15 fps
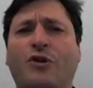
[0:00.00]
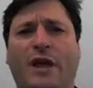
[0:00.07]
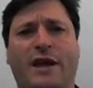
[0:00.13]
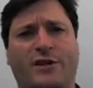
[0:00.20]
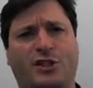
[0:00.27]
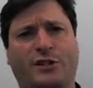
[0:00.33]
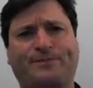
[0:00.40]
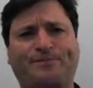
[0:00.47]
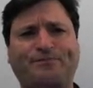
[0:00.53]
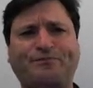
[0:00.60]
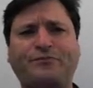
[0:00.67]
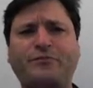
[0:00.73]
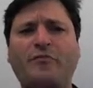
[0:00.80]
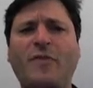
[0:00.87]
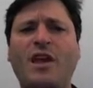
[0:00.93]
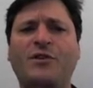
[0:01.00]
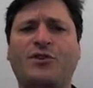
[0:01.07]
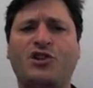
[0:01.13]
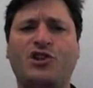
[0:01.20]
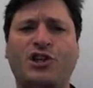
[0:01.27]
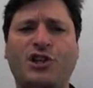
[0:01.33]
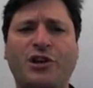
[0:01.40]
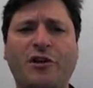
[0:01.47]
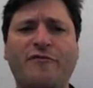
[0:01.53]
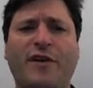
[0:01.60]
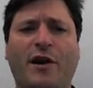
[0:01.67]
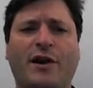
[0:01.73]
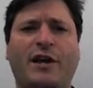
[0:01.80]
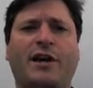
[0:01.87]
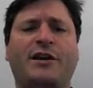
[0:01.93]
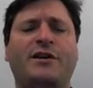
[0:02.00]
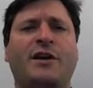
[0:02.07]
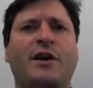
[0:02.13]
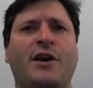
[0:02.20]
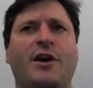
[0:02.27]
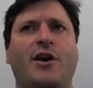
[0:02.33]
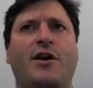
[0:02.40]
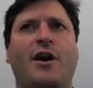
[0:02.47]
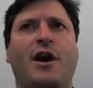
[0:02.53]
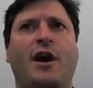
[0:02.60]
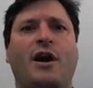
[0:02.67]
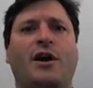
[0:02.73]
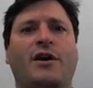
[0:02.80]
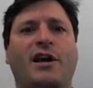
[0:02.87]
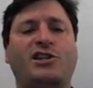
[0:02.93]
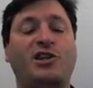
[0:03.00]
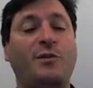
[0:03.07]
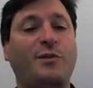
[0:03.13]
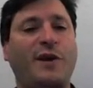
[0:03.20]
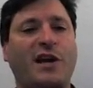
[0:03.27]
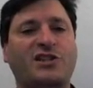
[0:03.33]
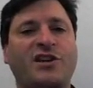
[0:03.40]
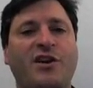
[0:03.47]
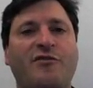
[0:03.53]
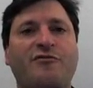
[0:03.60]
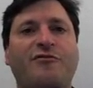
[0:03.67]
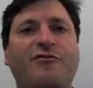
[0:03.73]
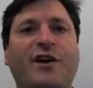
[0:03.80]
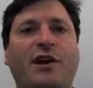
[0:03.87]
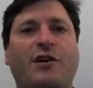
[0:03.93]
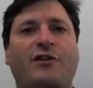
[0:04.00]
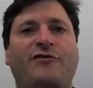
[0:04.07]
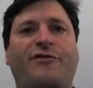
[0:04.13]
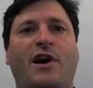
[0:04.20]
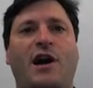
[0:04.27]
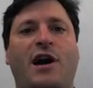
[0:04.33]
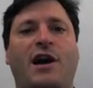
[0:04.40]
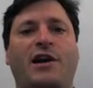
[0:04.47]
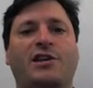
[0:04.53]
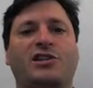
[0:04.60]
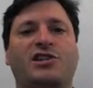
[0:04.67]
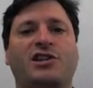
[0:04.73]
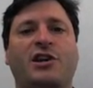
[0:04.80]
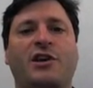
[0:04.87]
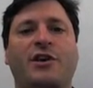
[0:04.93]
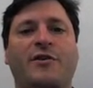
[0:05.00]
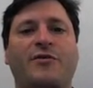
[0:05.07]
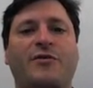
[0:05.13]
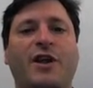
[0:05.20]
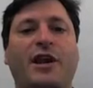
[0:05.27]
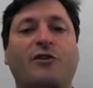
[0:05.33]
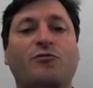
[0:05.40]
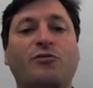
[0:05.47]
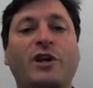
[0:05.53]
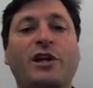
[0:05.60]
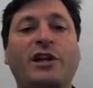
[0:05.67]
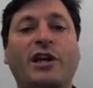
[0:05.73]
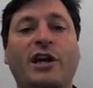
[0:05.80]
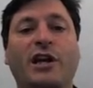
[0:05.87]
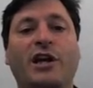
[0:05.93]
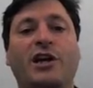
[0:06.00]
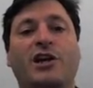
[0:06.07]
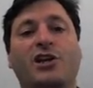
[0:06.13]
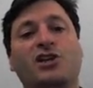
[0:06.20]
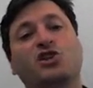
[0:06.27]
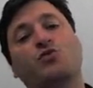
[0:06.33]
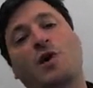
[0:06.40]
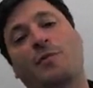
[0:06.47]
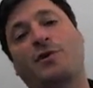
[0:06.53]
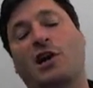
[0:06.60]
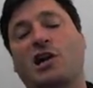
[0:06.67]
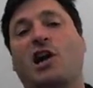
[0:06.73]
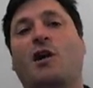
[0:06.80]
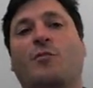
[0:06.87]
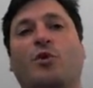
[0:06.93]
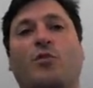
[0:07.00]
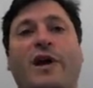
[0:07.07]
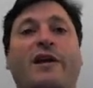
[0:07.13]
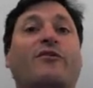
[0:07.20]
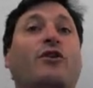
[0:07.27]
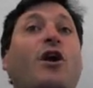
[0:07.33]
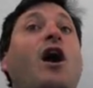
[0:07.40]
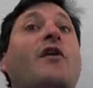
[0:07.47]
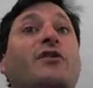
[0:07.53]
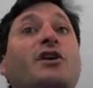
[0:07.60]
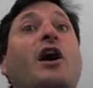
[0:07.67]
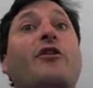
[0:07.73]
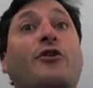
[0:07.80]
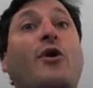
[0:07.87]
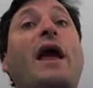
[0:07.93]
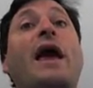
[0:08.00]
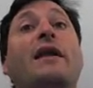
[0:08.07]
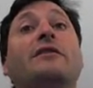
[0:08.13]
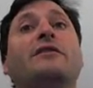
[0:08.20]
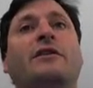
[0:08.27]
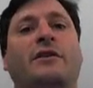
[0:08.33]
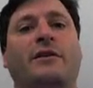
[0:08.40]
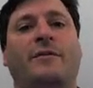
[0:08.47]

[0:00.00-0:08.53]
things. The secure variant, HTTPS, verifies that it really is Schwab.com or whatever on the other end.